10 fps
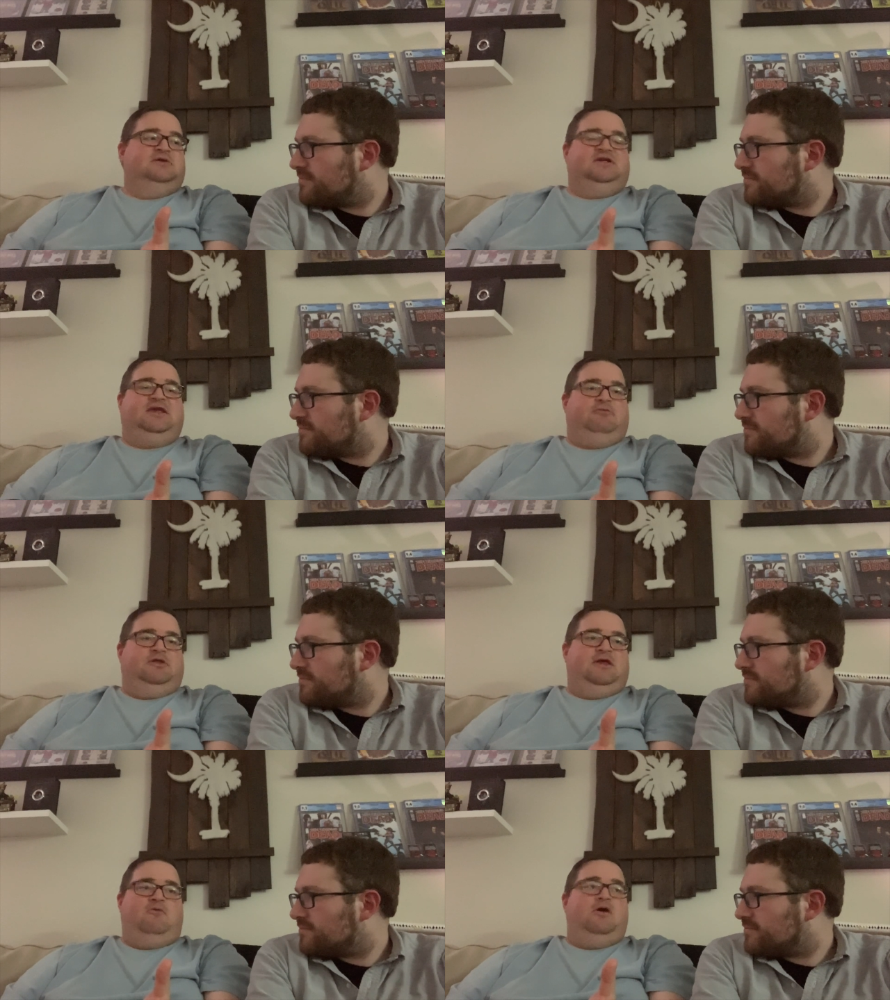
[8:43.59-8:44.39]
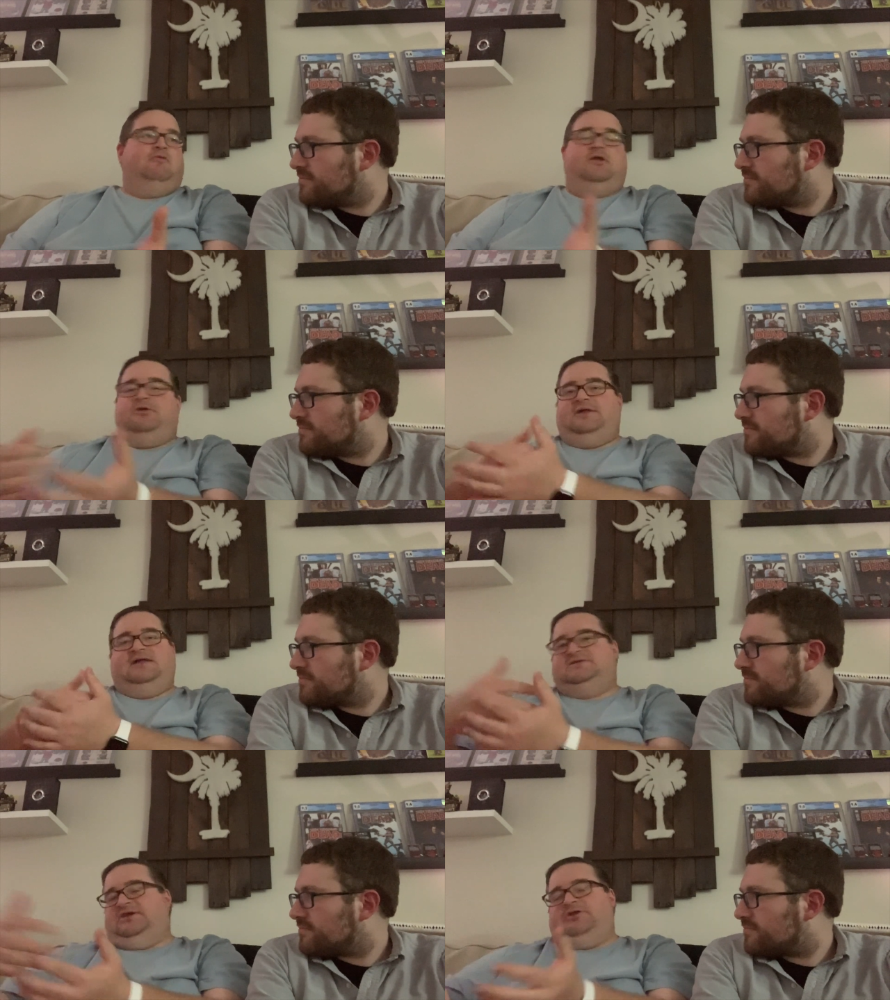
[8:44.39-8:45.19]
Speaker 1: to get what they want, whether
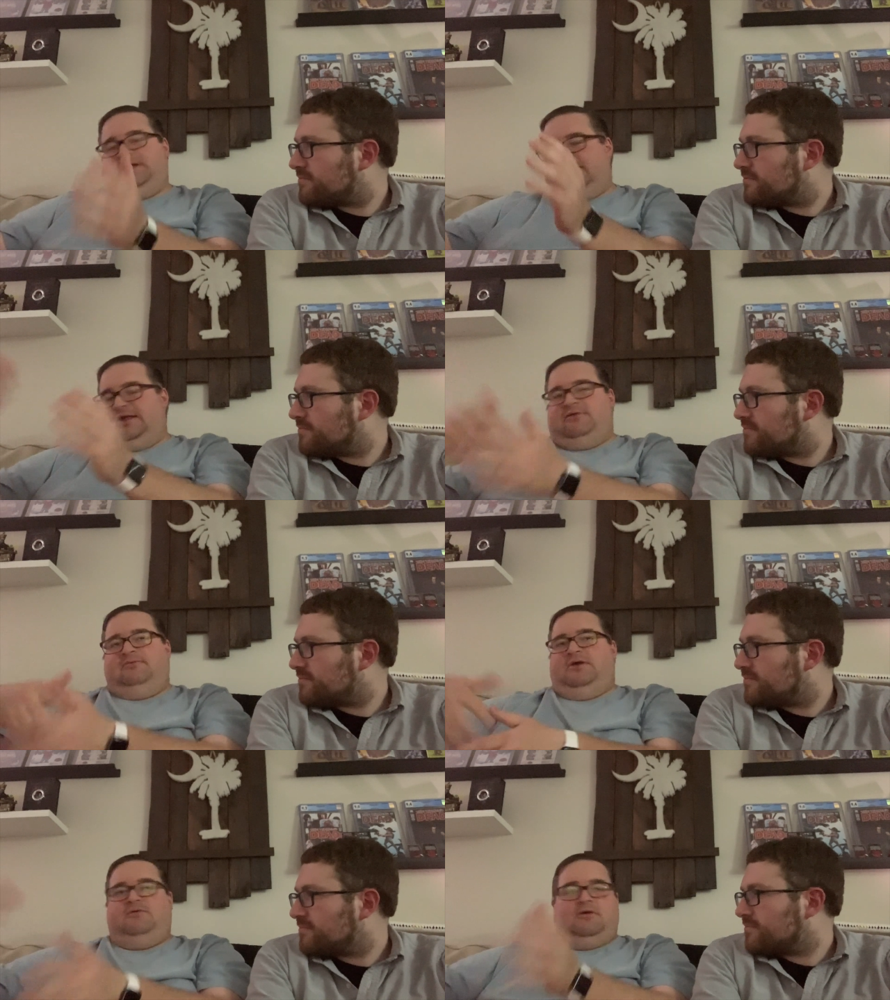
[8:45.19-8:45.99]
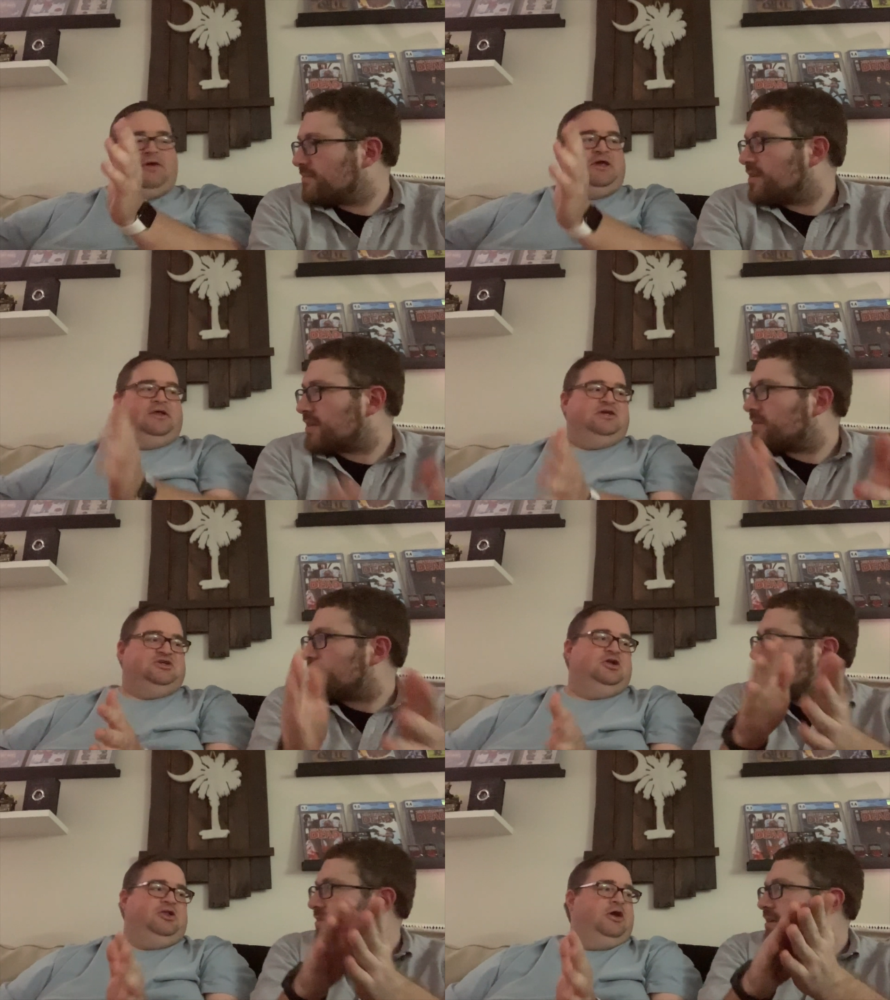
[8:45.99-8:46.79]
that's, you know, you got to get a, a
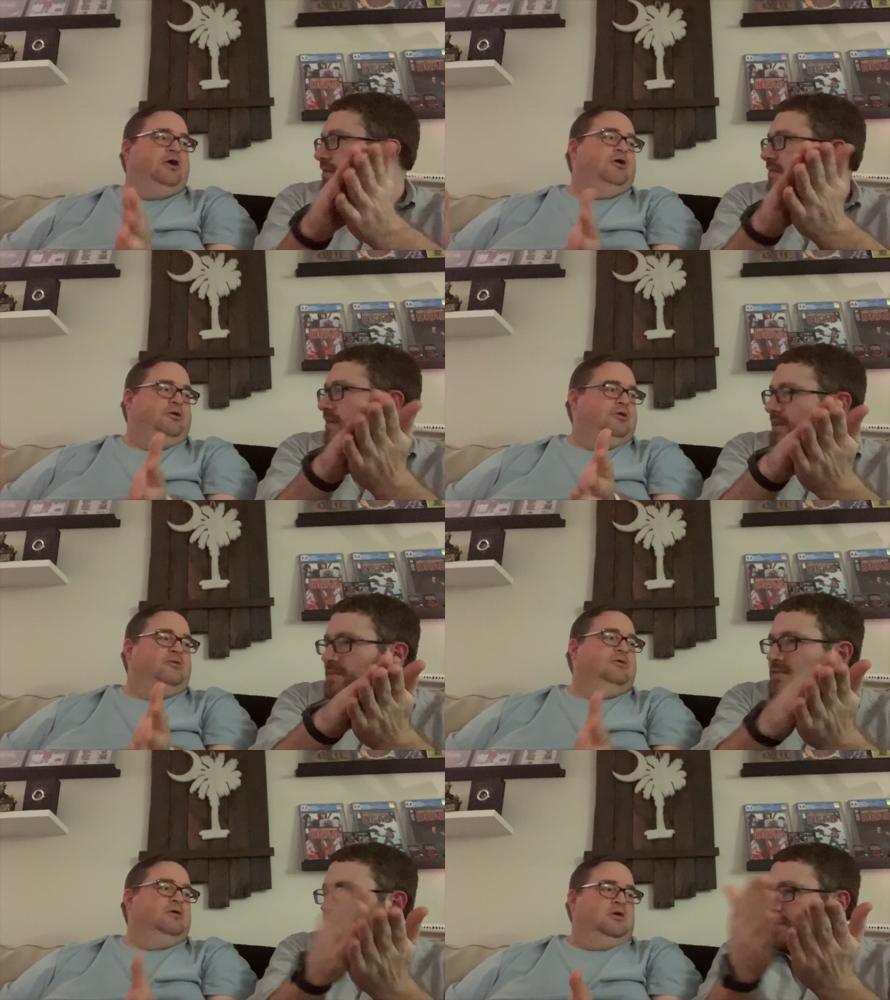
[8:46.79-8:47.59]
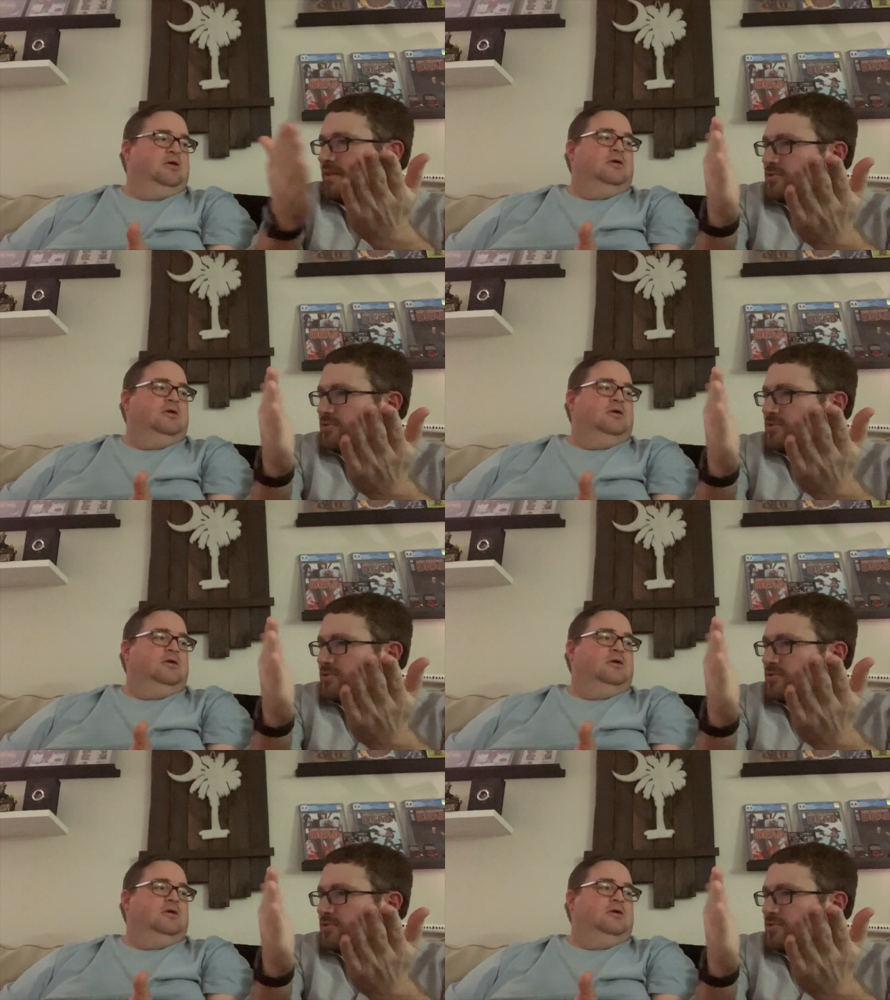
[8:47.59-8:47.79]
regulation like, cleared. Like or, a singing